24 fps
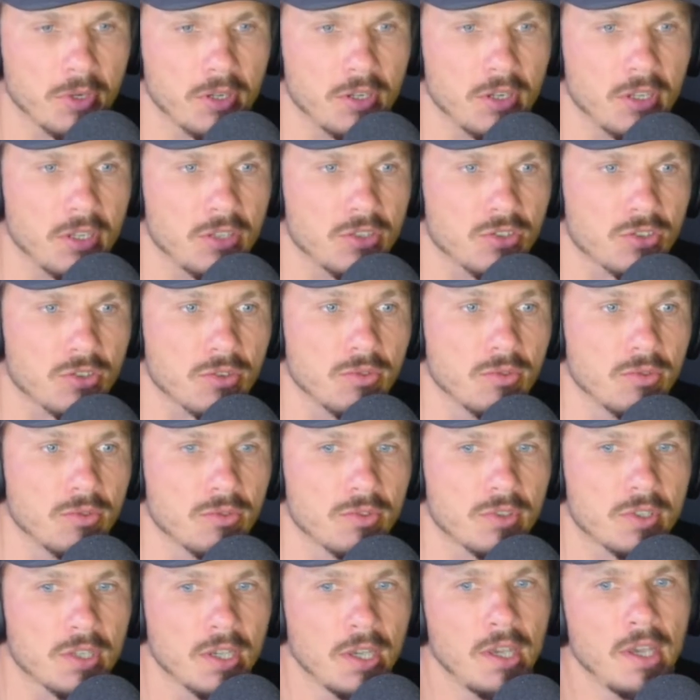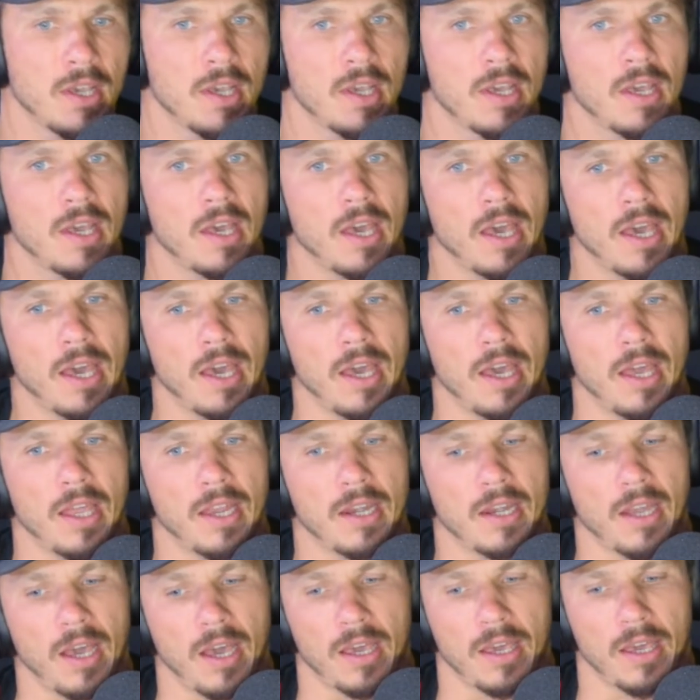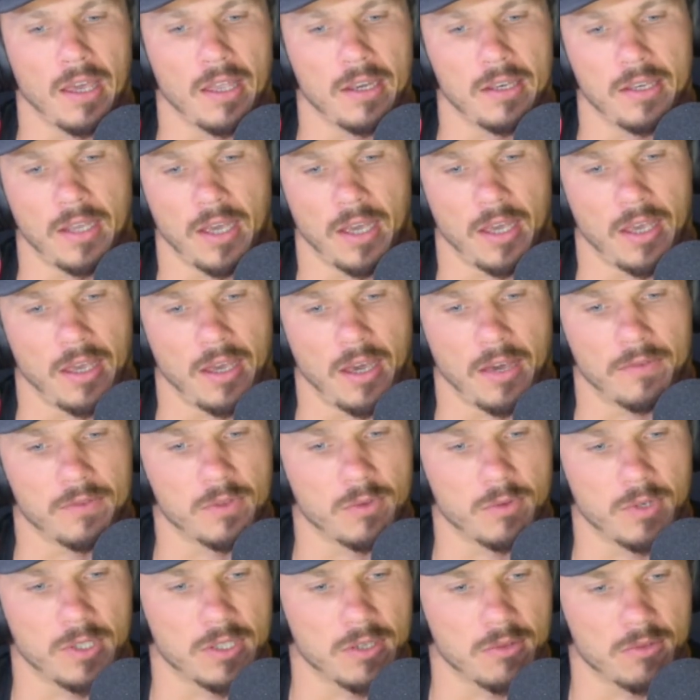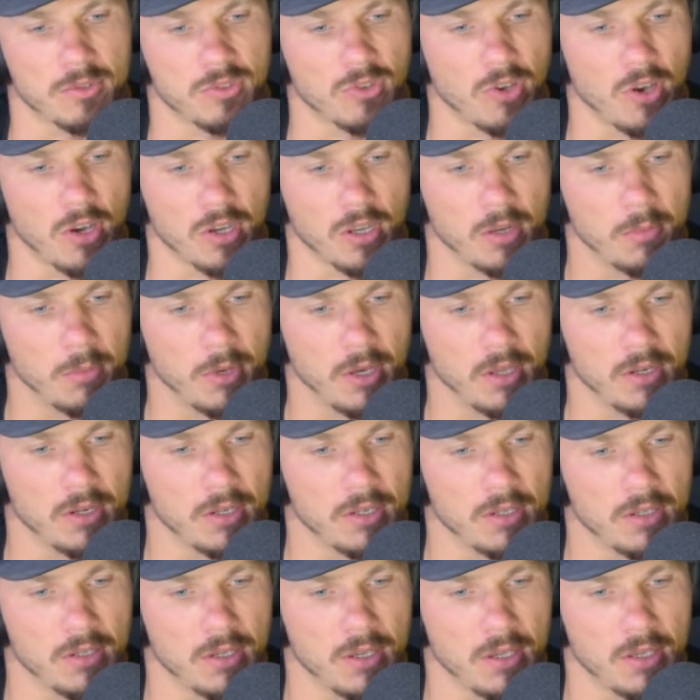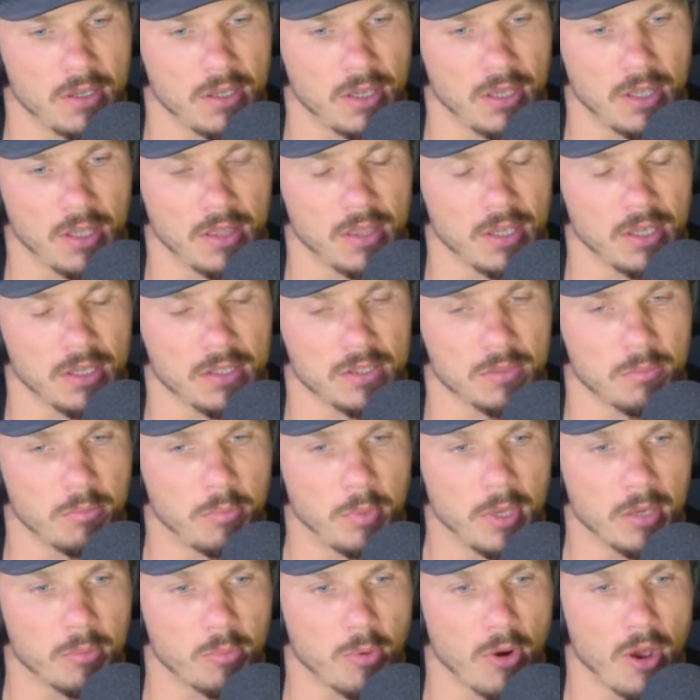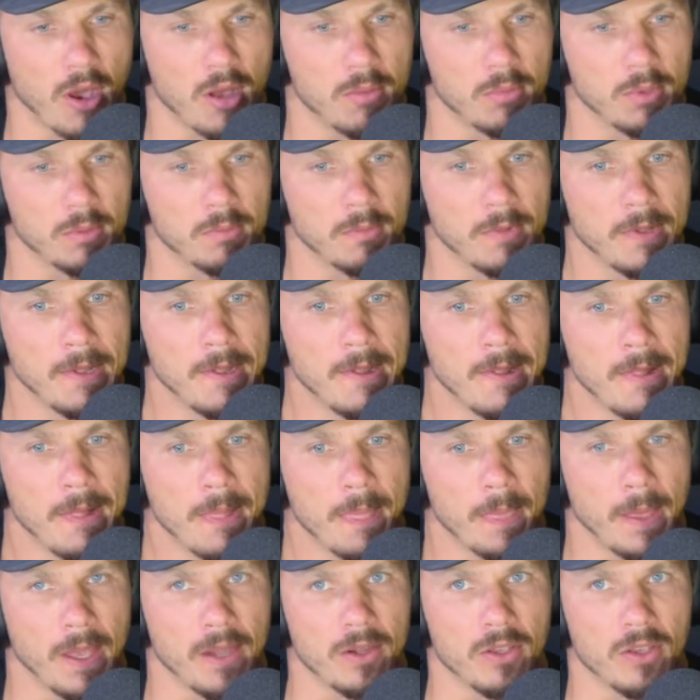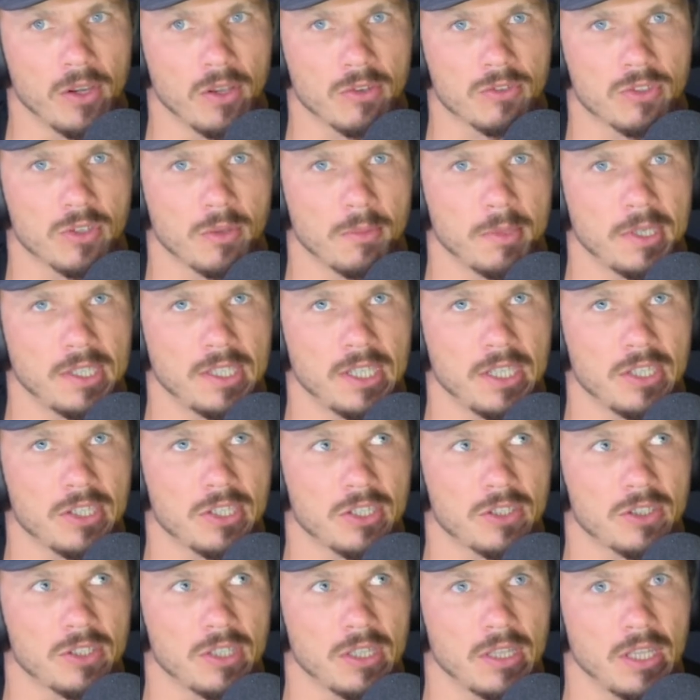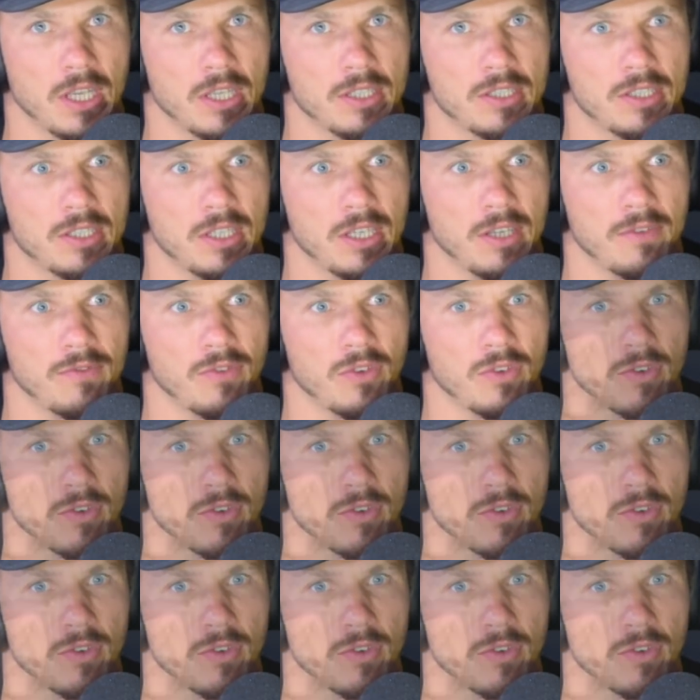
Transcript: in in schools, and I had. I afterwards I was talking about it. Uh, I think it's a big problem that you know so many teachers they see if